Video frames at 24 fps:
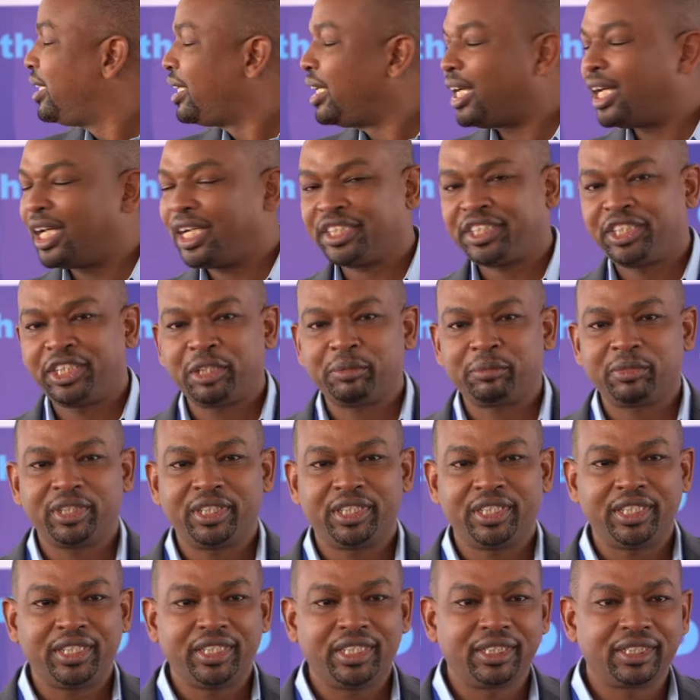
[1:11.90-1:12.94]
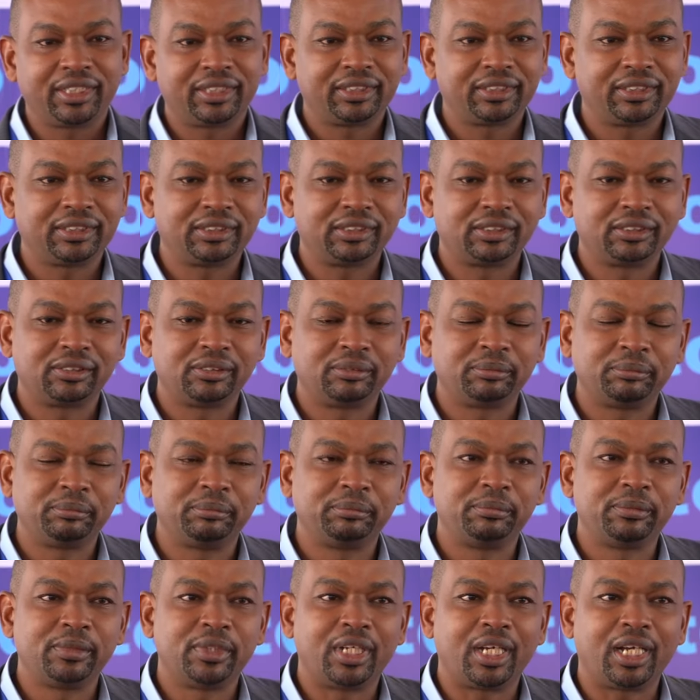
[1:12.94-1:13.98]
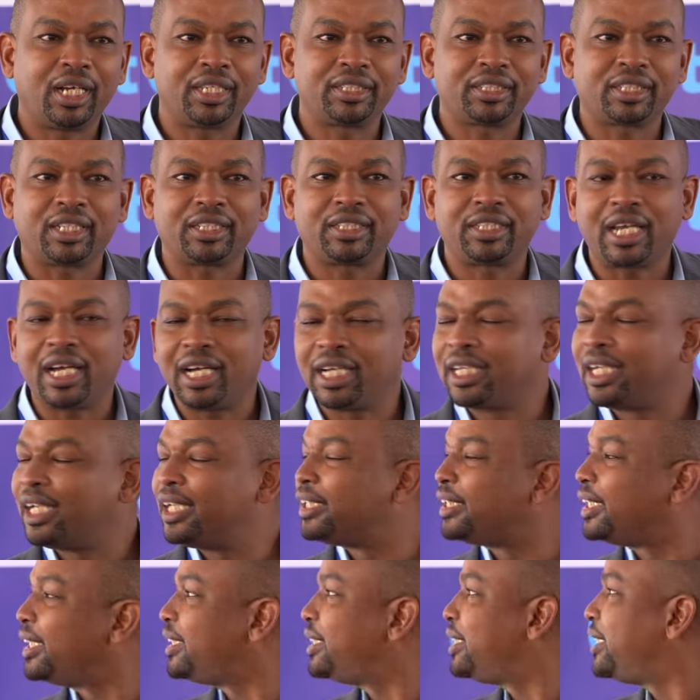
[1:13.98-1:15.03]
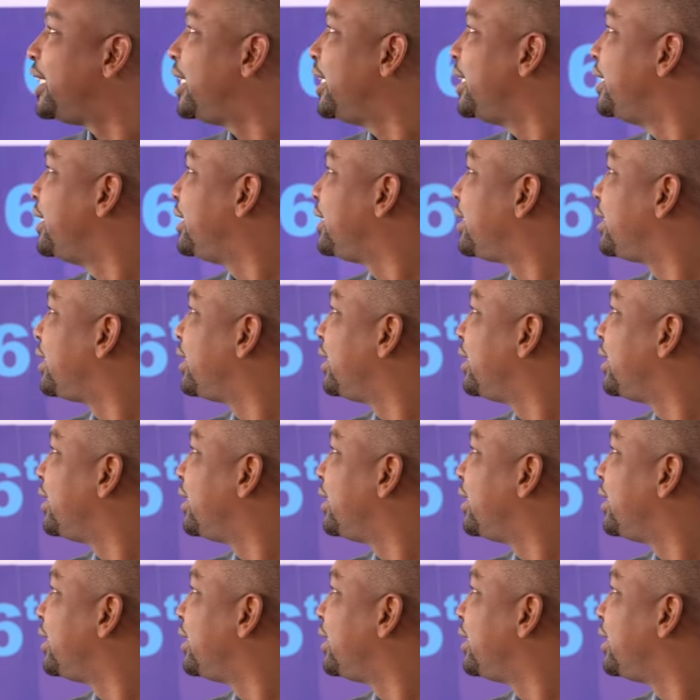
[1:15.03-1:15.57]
RCMRD has a tagline that says,